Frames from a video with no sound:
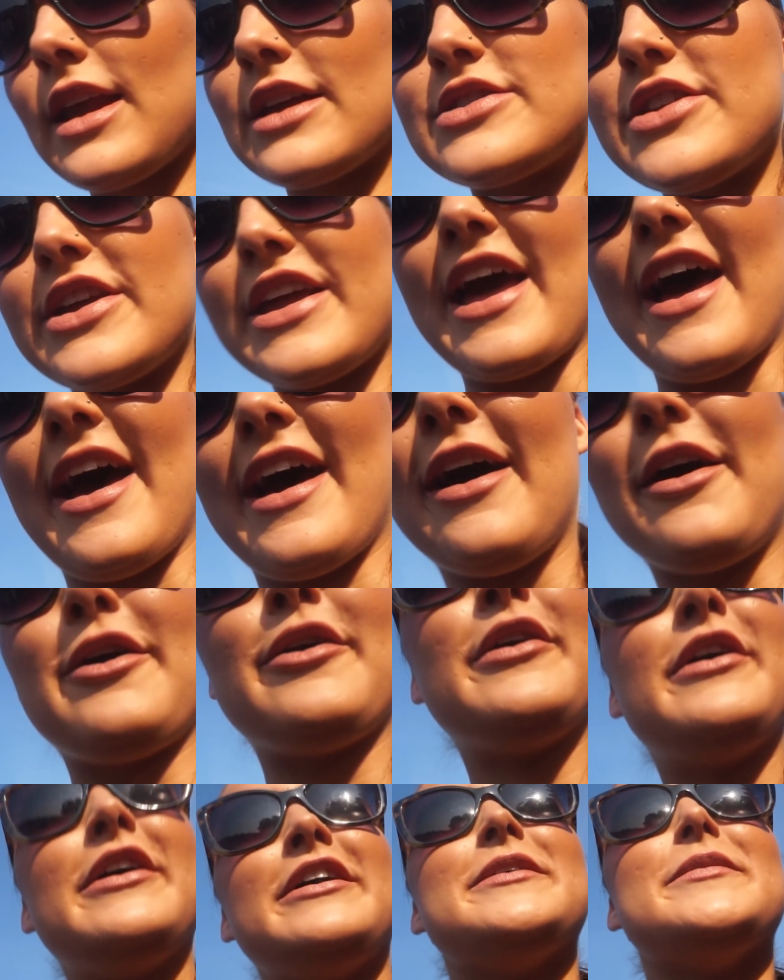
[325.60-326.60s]
So yeah,
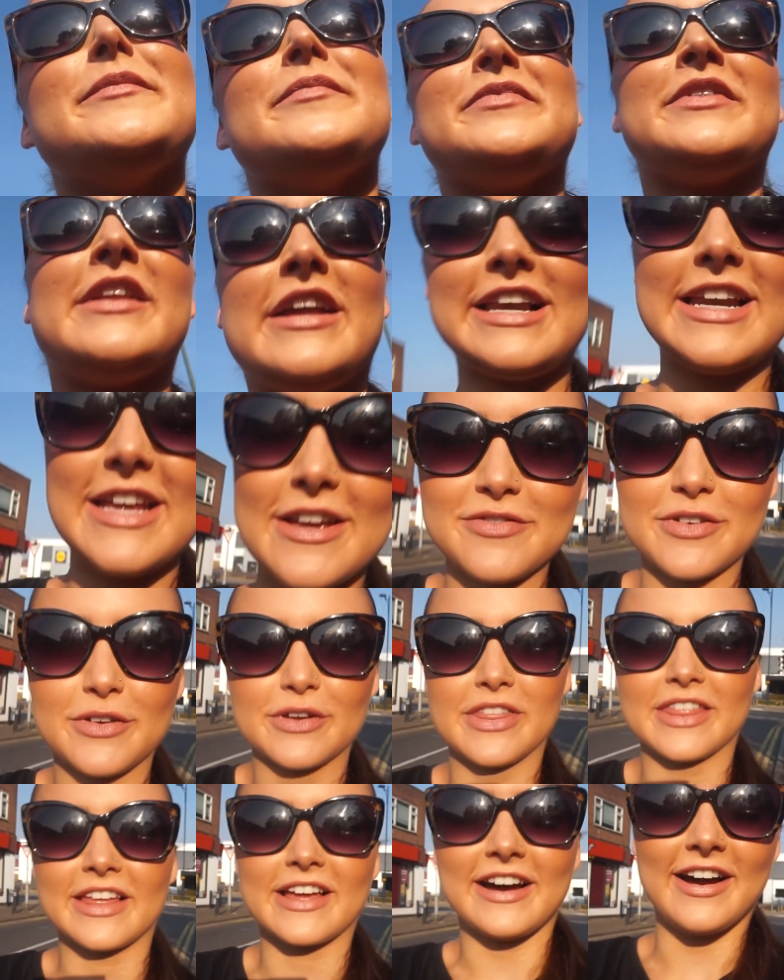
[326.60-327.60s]
I'll leave you
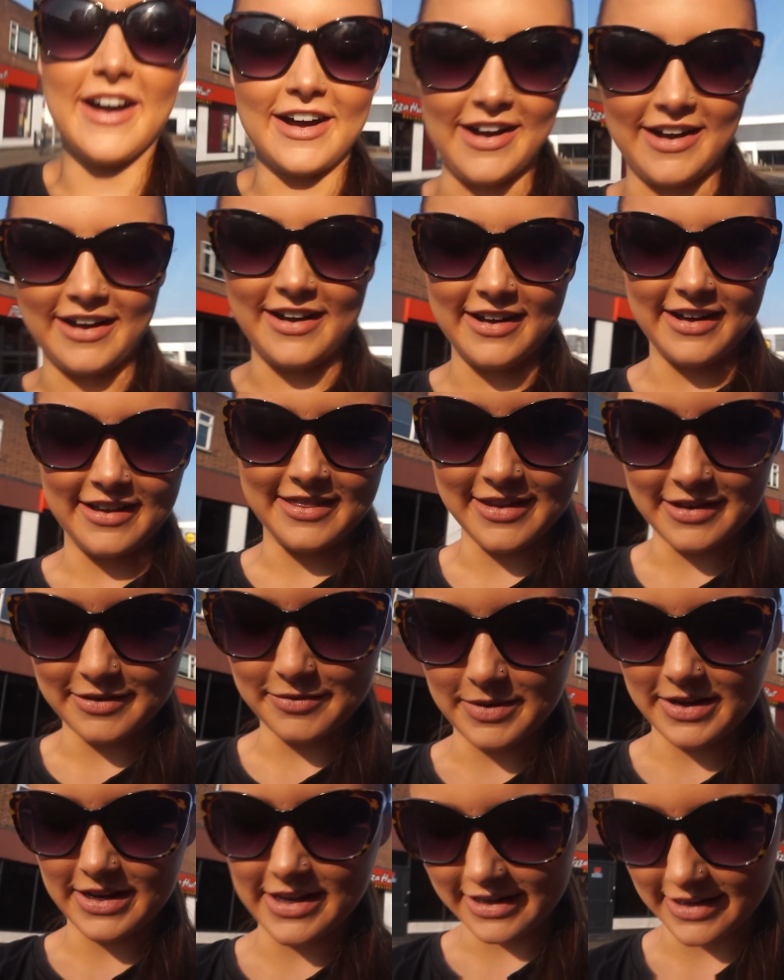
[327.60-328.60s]
in the car and
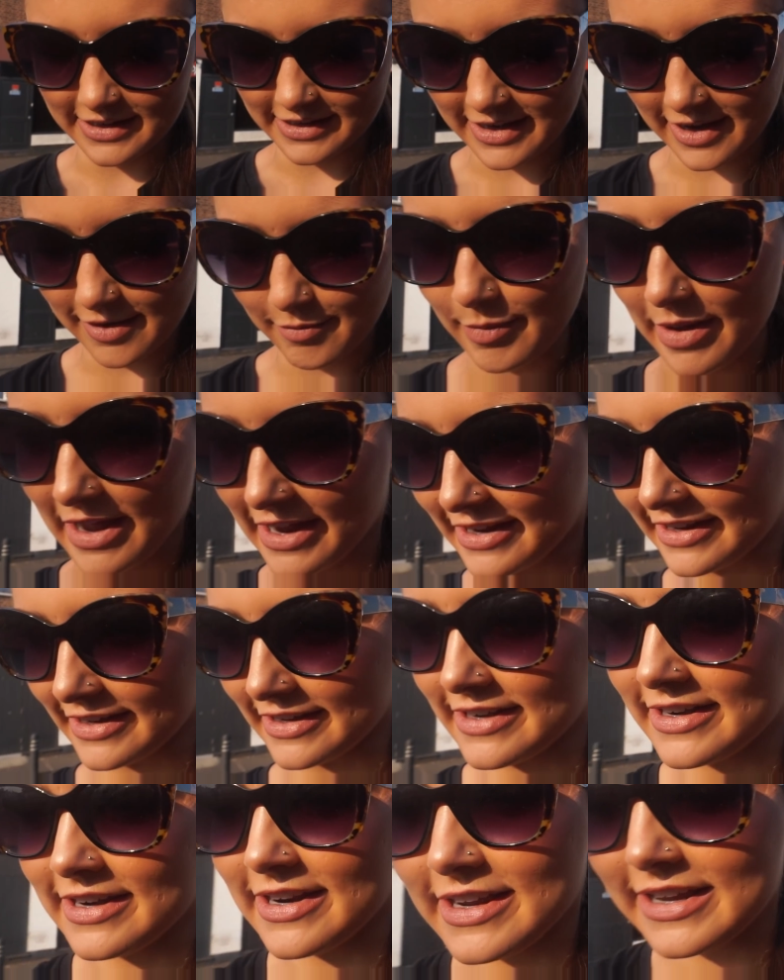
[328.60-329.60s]
then we can come back
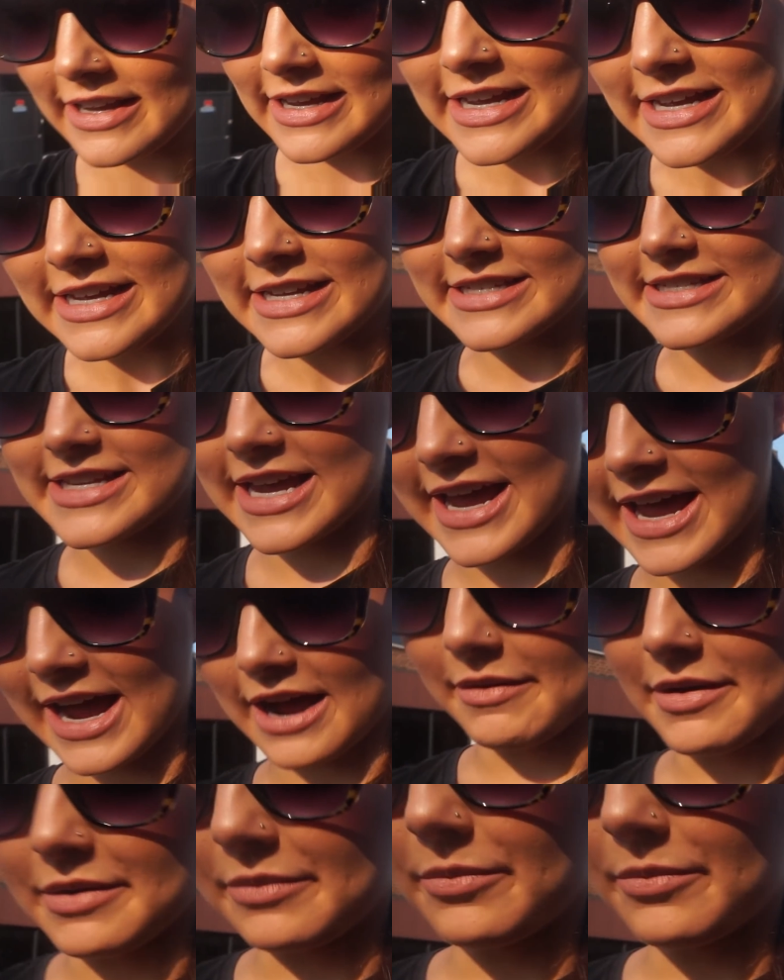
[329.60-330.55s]
and say how